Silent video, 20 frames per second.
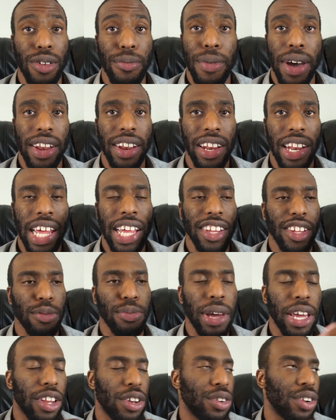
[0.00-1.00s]
I'm about to let this
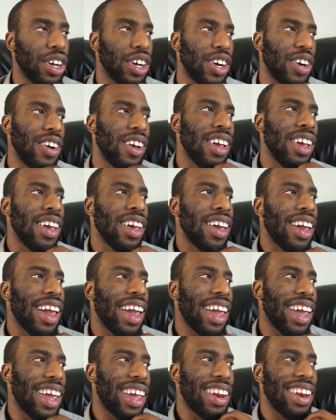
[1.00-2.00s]
payload go.
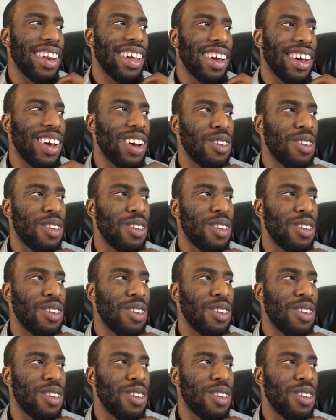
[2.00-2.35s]
And